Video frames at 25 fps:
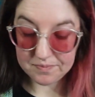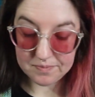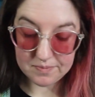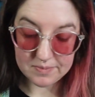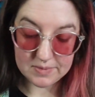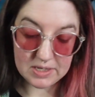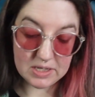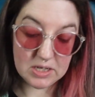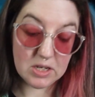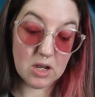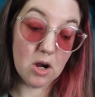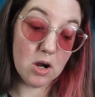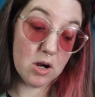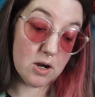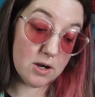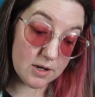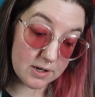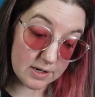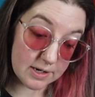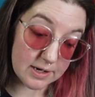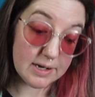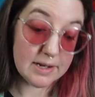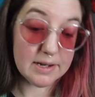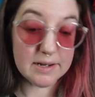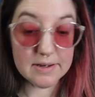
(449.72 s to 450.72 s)
the
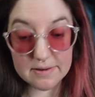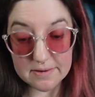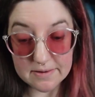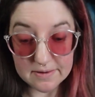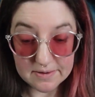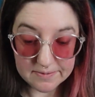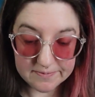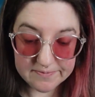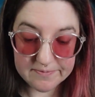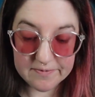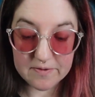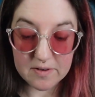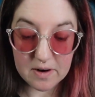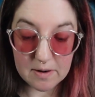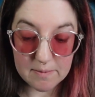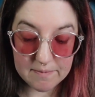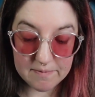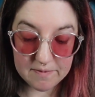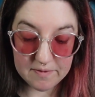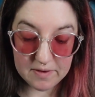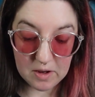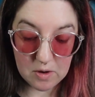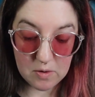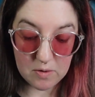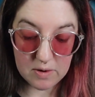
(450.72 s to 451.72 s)
yarn is from
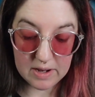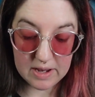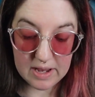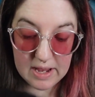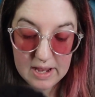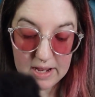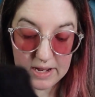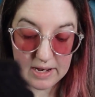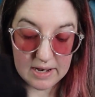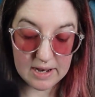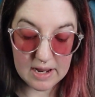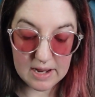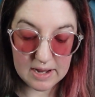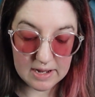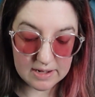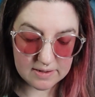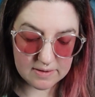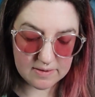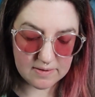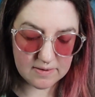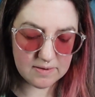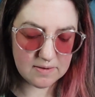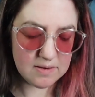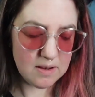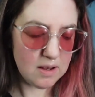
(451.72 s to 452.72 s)
Fiona Kay
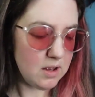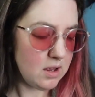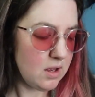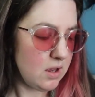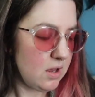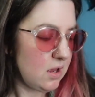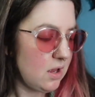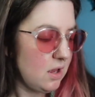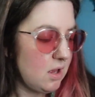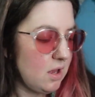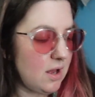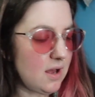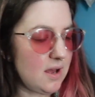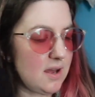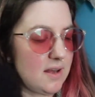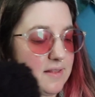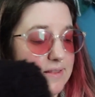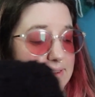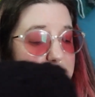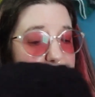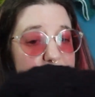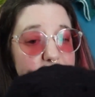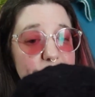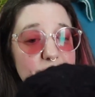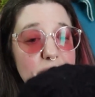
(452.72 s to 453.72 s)
Knits.
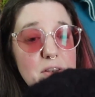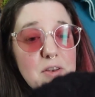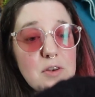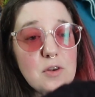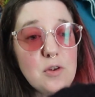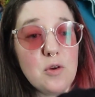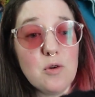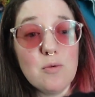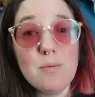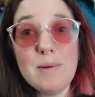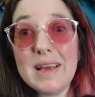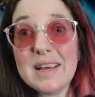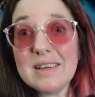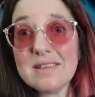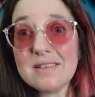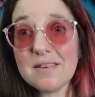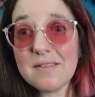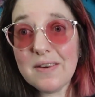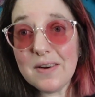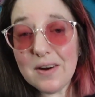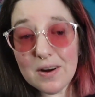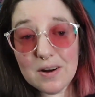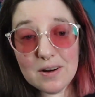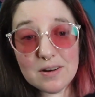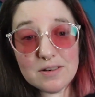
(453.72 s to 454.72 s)
This is a new base of
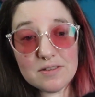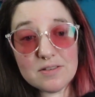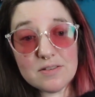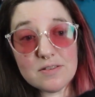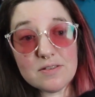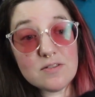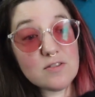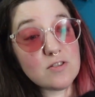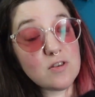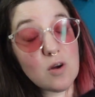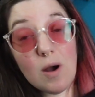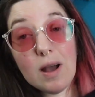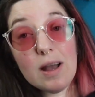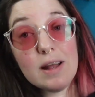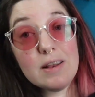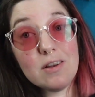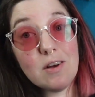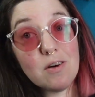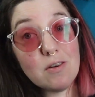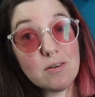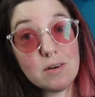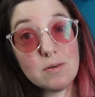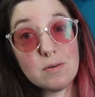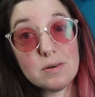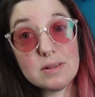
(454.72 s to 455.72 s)
hers, so I
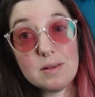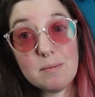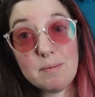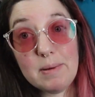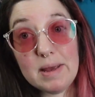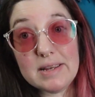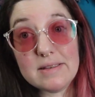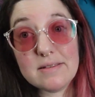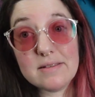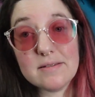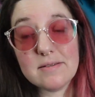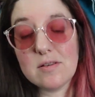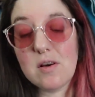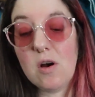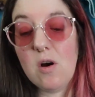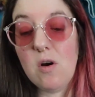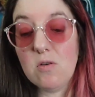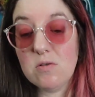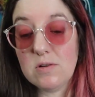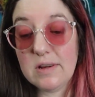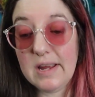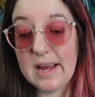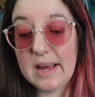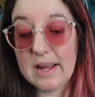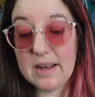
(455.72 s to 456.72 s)
don't know what the base is
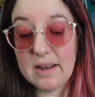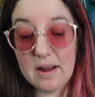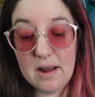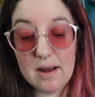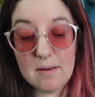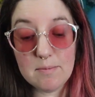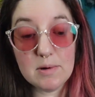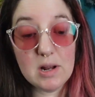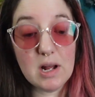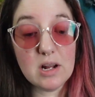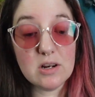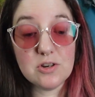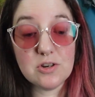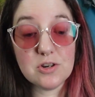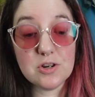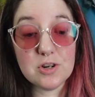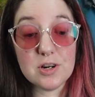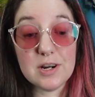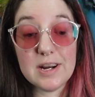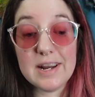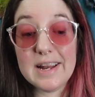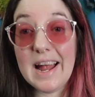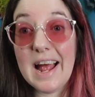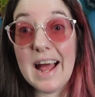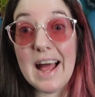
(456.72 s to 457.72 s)
called yet. I'm not sure
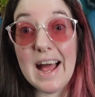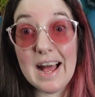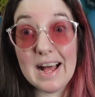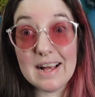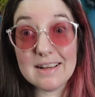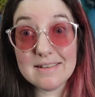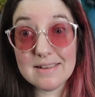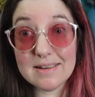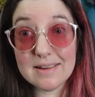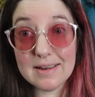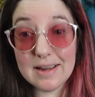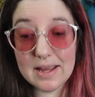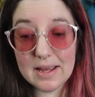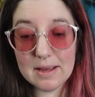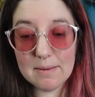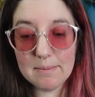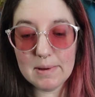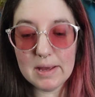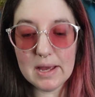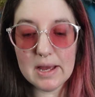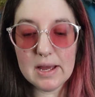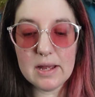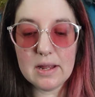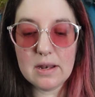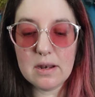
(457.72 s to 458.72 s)
it has a name
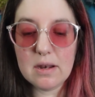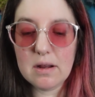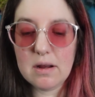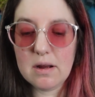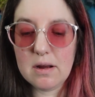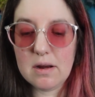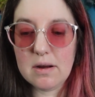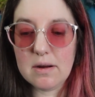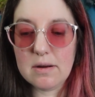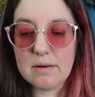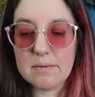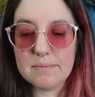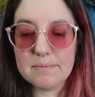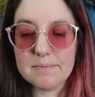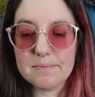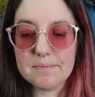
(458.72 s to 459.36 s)
yet. I